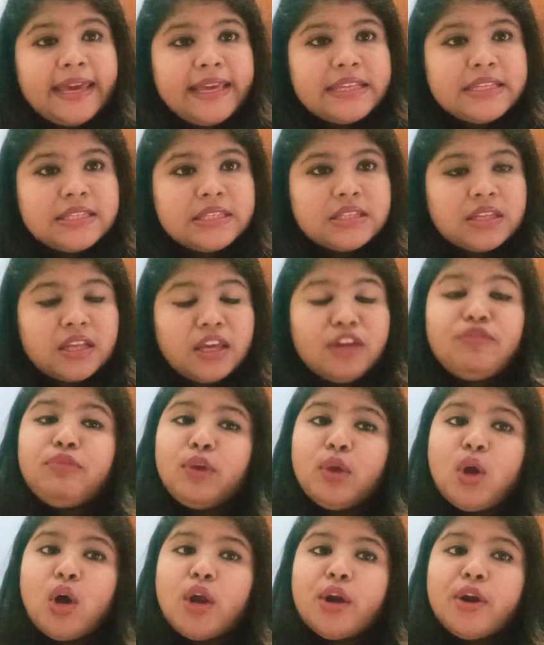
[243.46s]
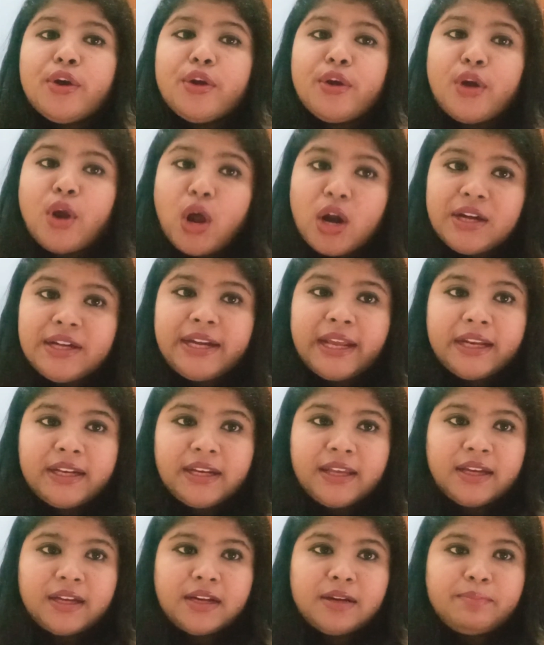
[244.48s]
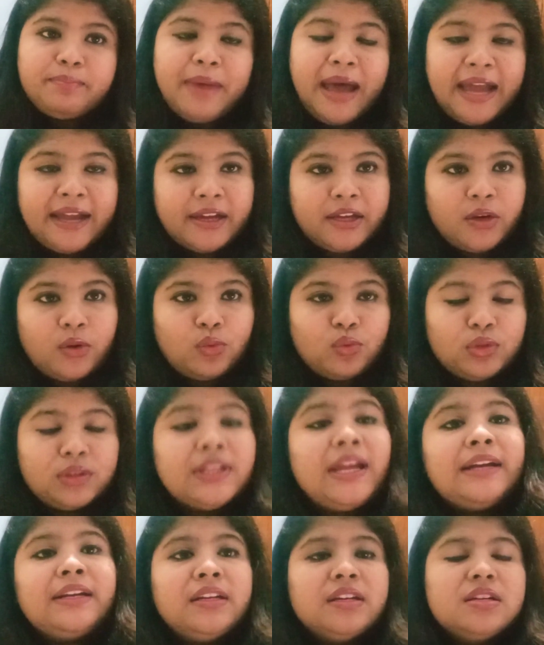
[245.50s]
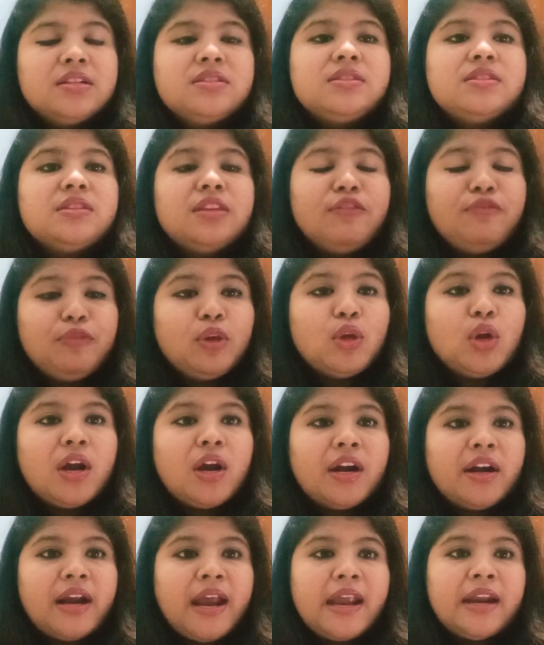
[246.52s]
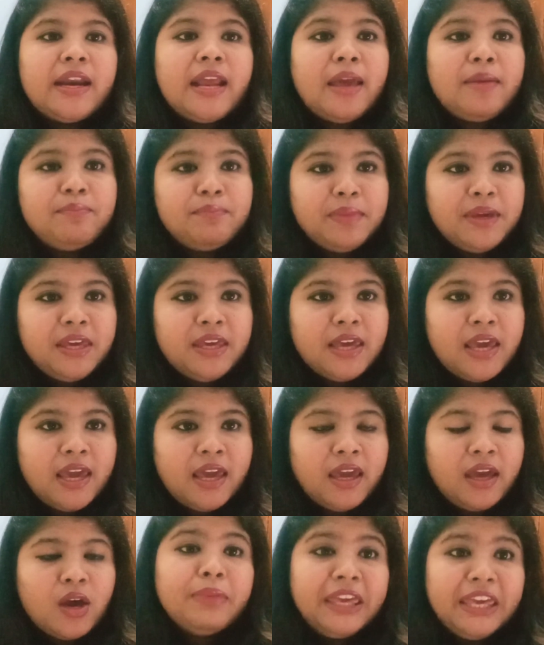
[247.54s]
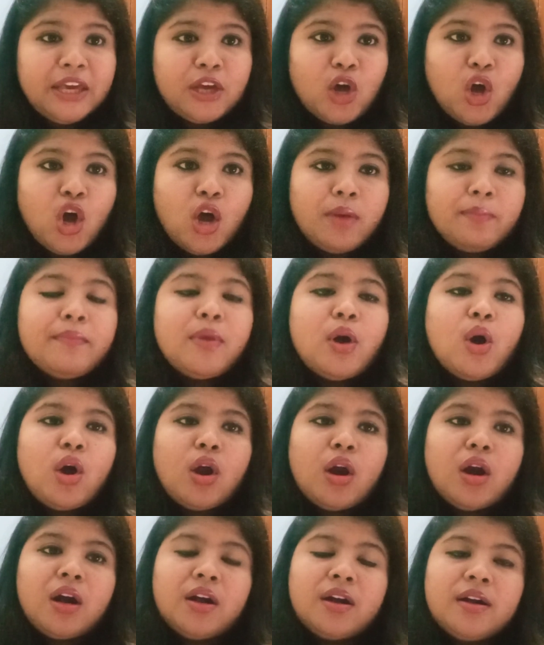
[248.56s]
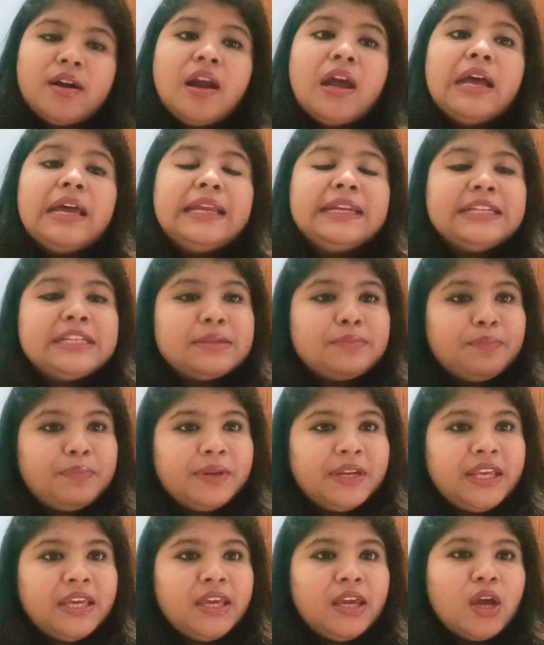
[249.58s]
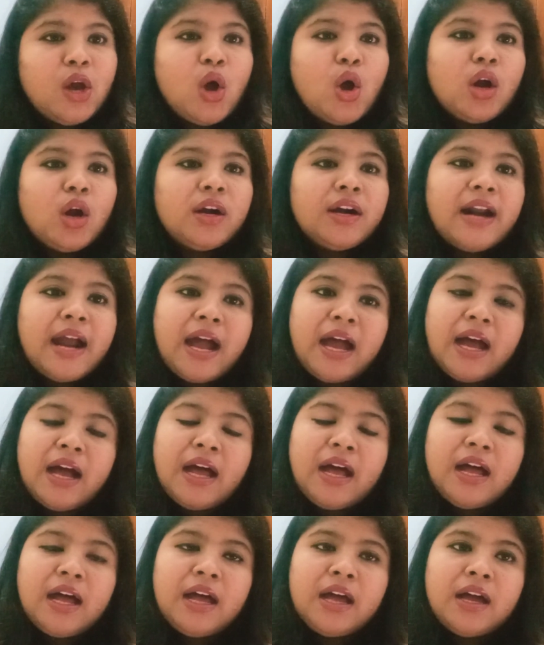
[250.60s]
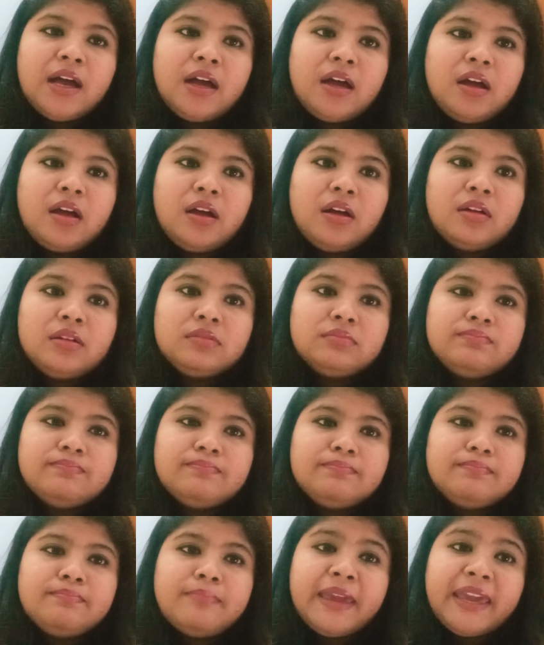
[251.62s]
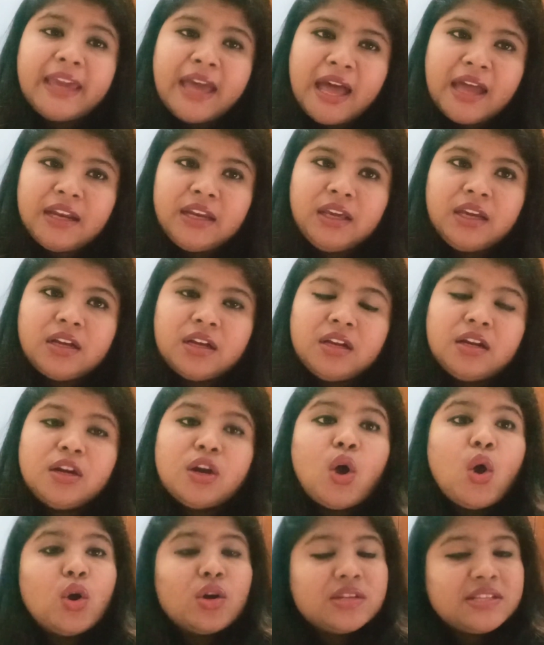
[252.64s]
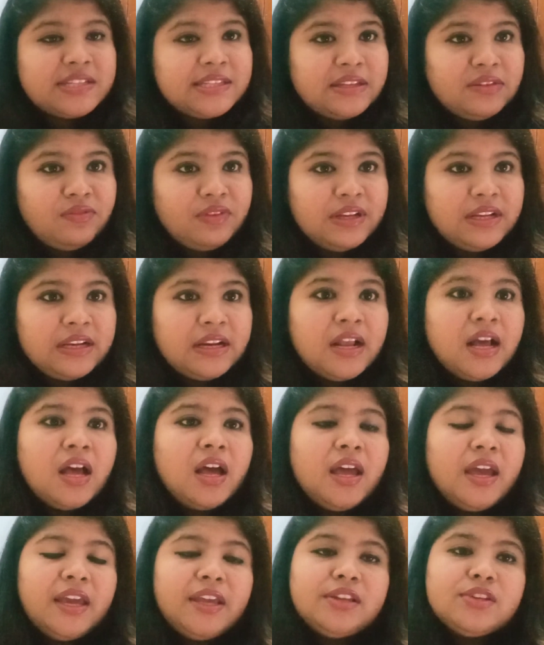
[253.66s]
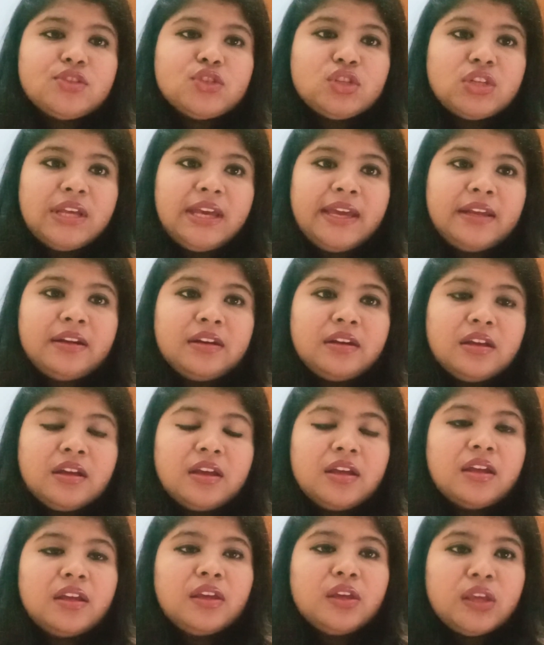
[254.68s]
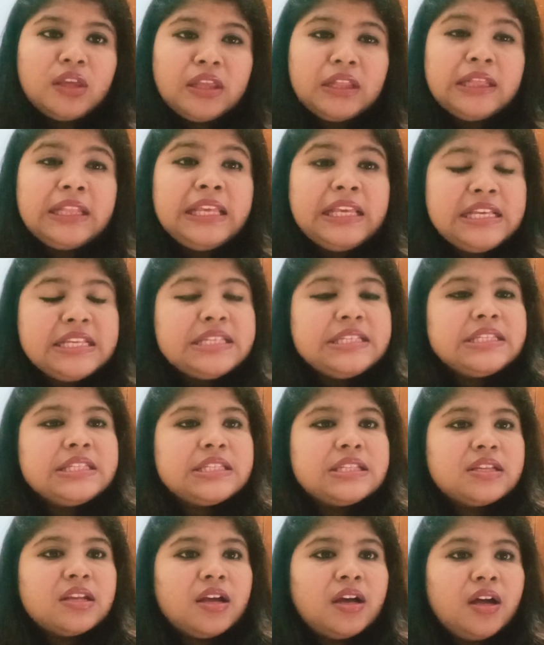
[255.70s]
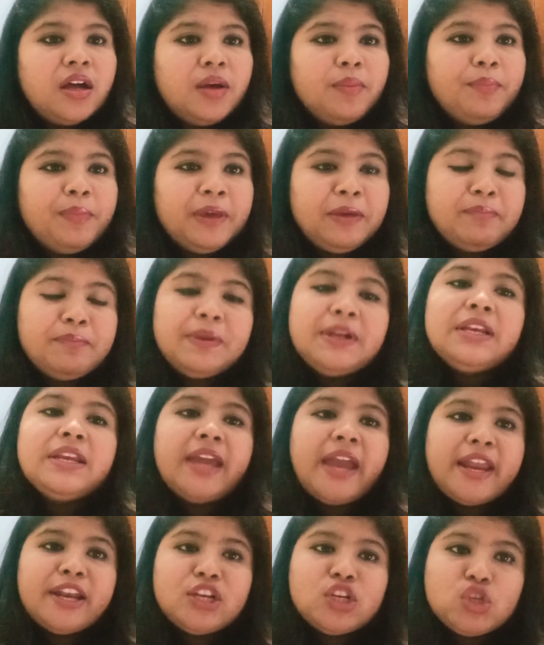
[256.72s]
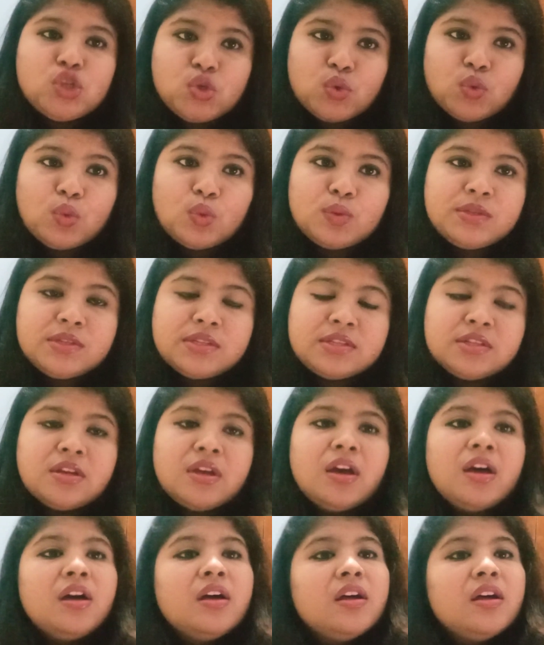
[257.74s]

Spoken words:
case if you are non-technical background, that is if you are an MBA, BCom or EEE or mechanical or civil engineer, these people can choose